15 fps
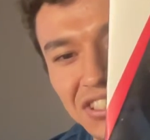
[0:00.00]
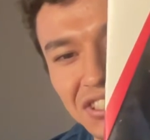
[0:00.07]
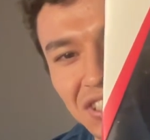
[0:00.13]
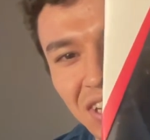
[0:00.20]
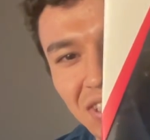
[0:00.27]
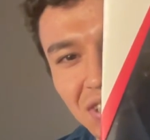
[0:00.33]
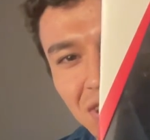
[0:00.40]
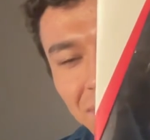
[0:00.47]

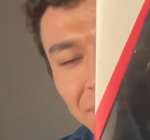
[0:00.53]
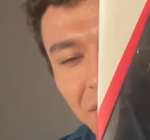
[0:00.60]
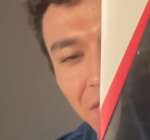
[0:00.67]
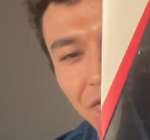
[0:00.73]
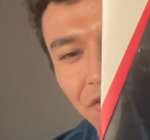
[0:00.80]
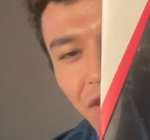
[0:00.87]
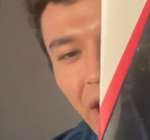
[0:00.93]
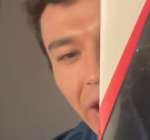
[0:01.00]
set stuff
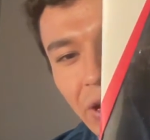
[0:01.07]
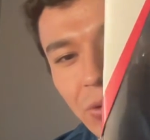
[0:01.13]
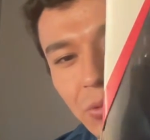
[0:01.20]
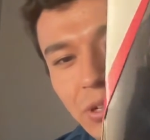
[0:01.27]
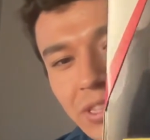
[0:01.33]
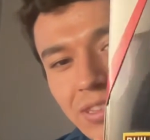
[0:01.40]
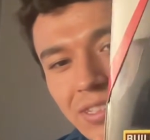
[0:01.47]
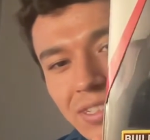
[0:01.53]
on fire
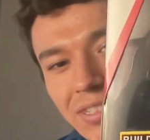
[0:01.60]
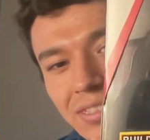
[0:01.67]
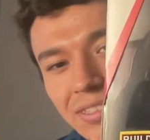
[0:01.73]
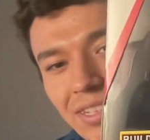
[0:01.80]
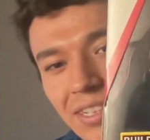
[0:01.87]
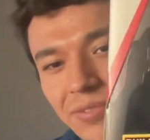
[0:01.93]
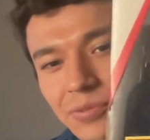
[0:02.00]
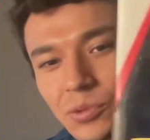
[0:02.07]
with it,
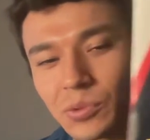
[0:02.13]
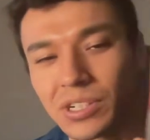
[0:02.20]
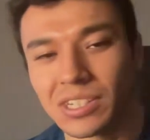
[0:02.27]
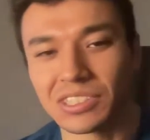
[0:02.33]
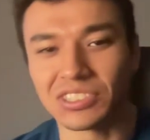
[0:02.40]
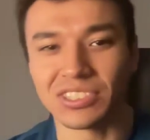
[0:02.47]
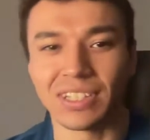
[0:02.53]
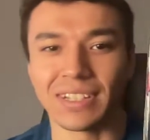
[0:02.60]
like if you wanted
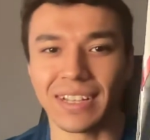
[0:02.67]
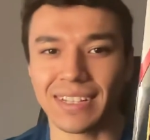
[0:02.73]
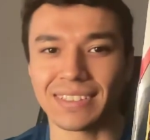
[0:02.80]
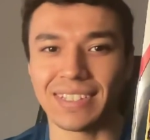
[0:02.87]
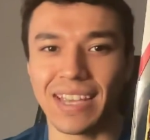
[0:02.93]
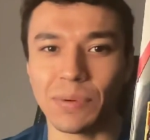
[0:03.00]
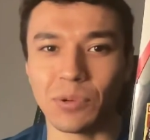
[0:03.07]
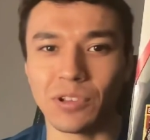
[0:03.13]
to set like a
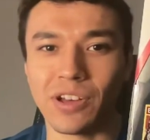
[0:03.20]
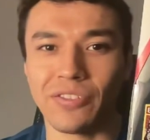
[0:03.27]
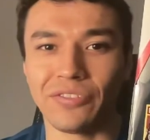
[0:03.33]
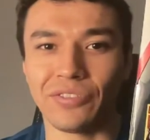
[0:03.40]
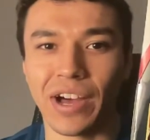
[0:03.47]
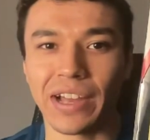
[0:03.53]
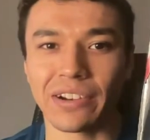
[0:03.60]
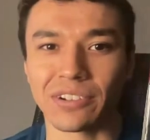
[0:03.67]
table on
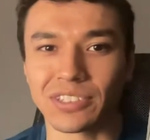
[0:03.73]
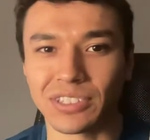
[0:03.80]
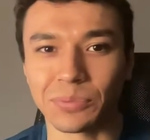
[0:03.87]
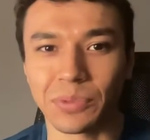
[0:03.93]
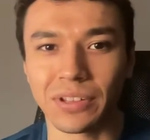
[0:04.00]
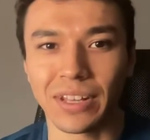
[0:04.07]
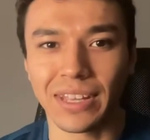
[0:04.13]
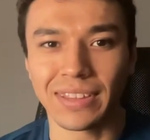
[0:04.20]
fire or
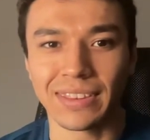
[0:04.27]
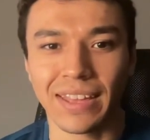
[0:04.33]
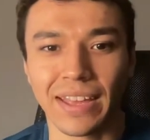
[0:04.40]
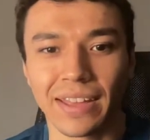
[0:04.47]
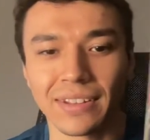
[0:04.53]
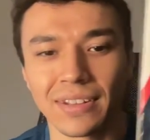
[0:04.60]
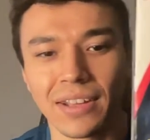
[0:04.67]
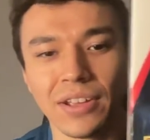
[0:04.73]
something like
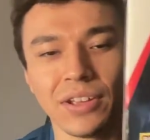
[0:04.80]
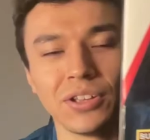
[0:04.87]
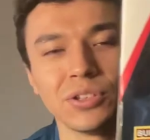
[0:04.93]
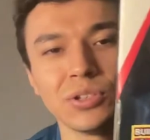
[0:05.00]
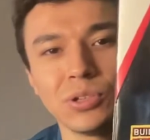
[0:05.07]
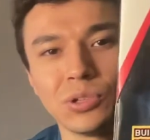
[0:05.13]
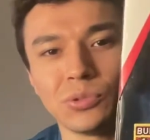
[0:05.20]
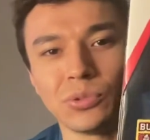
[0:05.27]
that,
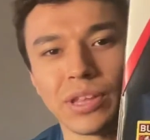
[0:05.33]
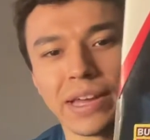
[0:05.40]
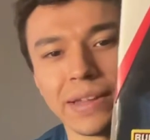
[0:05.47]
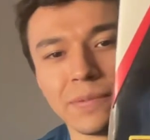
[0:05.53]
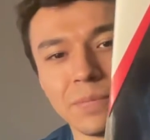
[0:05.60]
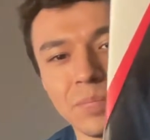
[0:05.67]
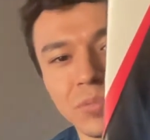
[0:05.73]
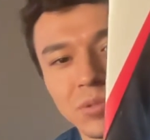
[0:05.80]
you could do
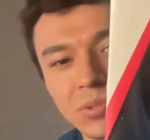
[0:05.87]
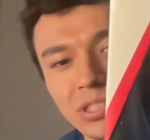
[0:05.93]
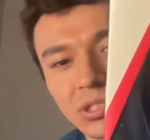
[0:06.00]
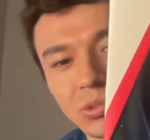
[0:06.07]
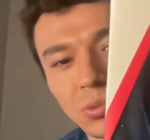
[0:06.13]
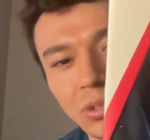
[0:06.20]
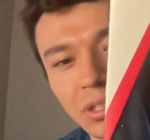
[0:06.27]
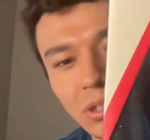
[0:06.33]
that, which
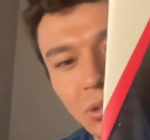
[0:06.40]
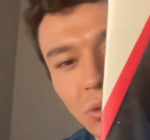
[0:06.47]
is really